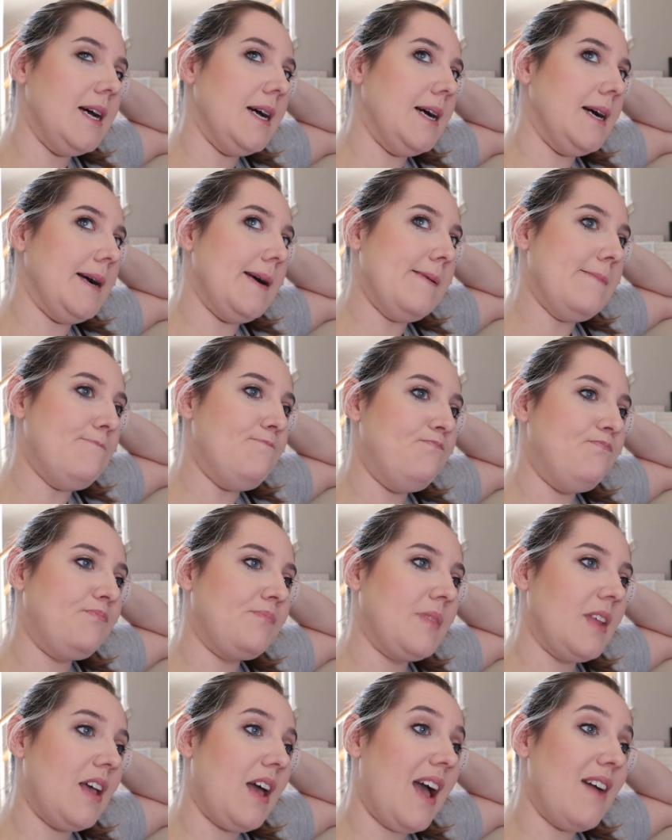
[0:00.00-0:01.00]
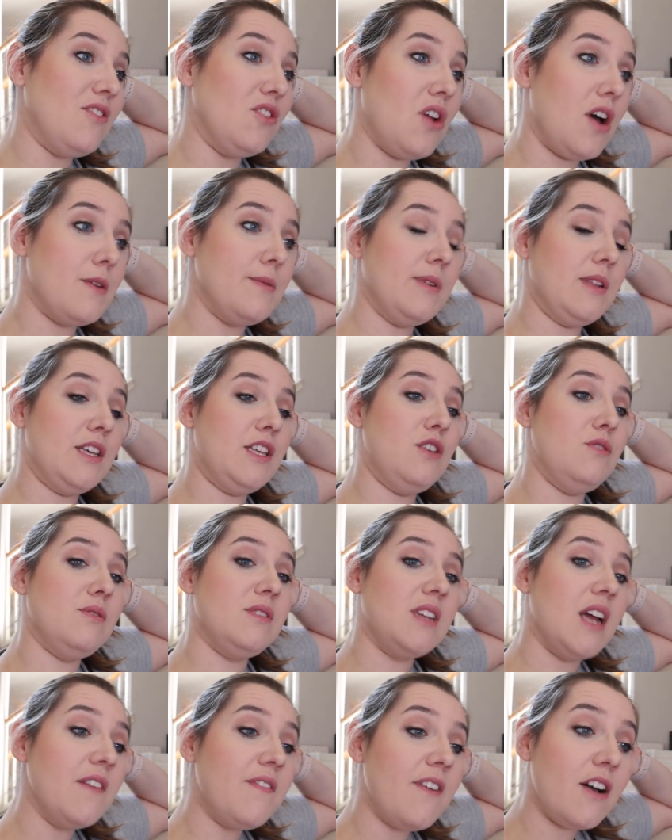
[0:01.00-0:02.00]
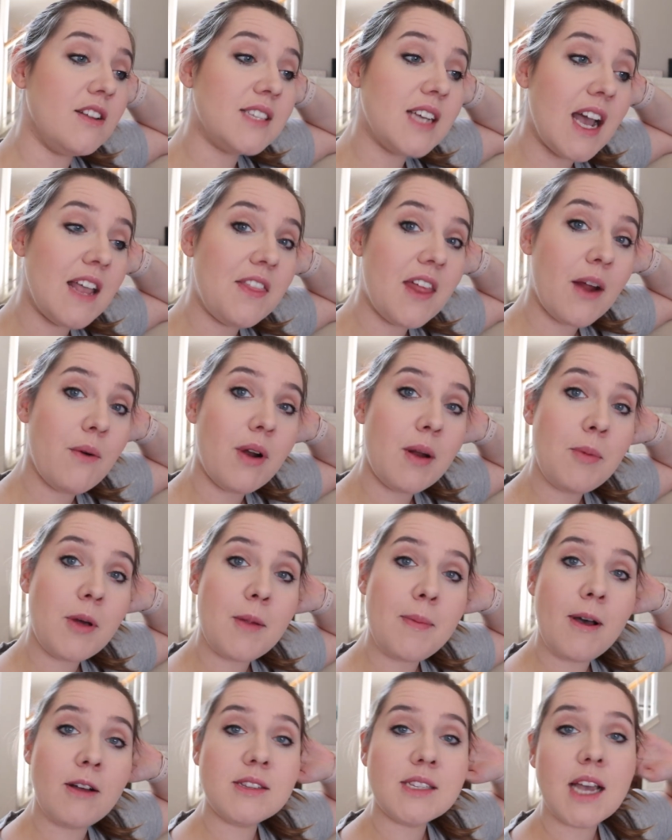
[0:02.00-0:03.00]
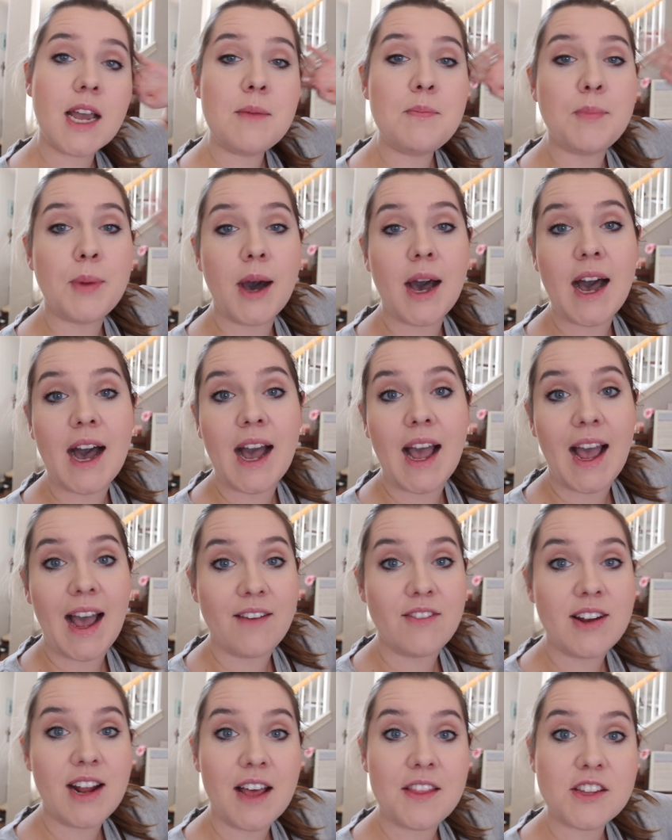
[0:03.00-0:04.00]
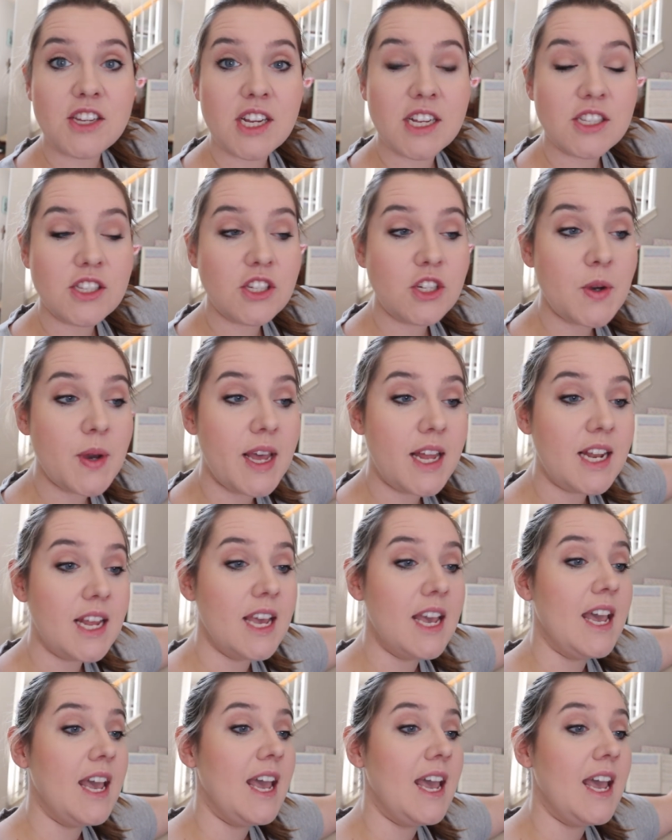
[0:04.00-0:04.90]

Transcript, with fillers: Um, I have a lot of really cute stuff outside that I wanna put up outside, but I haven't had the chance to do it.